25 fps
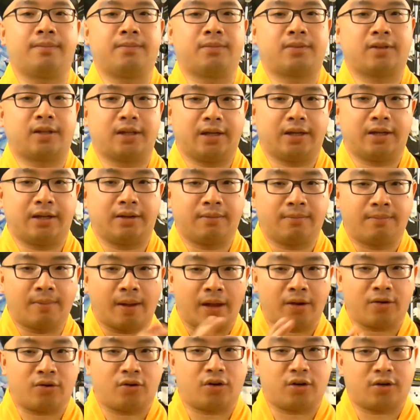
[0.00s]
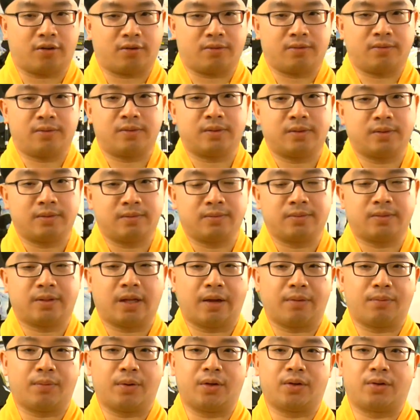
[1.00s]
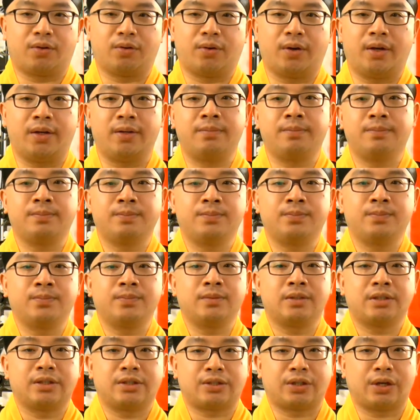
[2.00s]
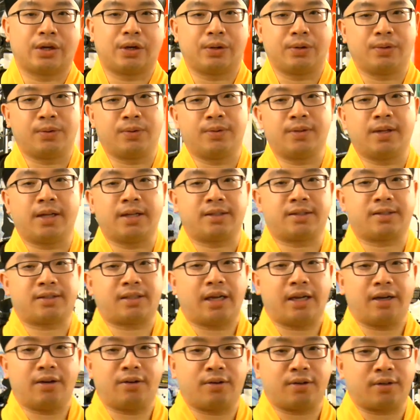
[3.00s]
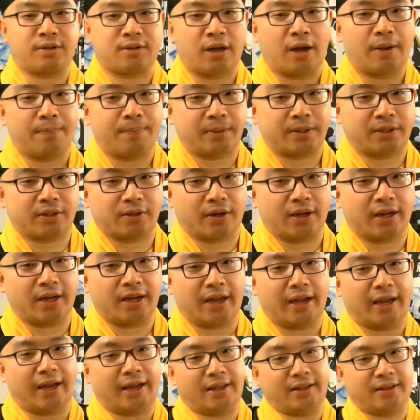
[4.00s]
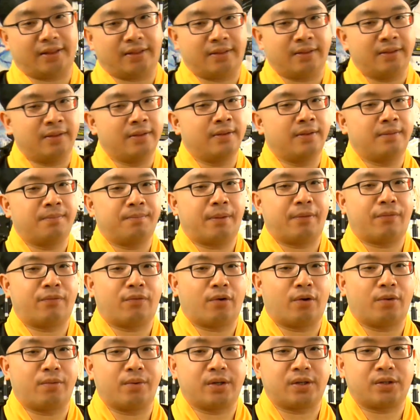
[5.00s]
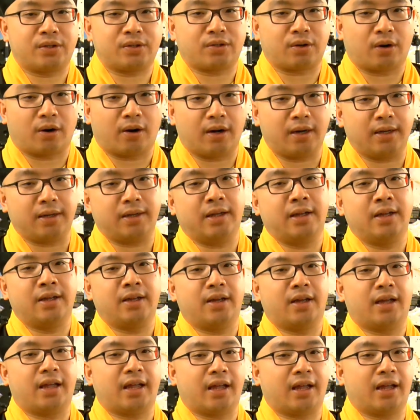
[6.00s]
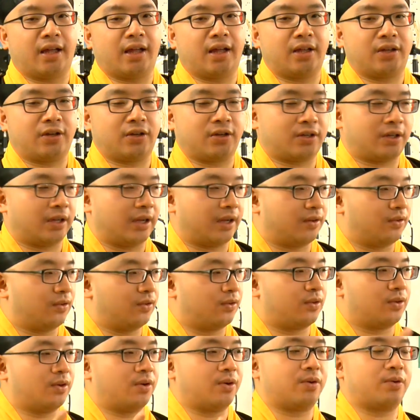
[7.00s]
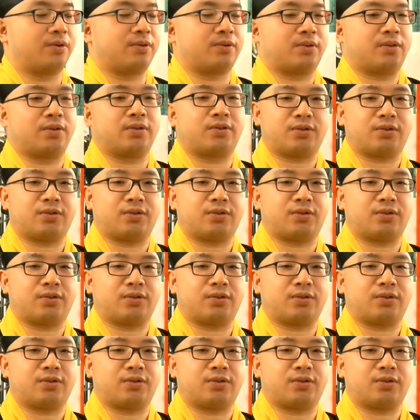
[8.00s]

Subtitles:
the magic that we're doing. So let's get into the topic today, and before we start, just like usual,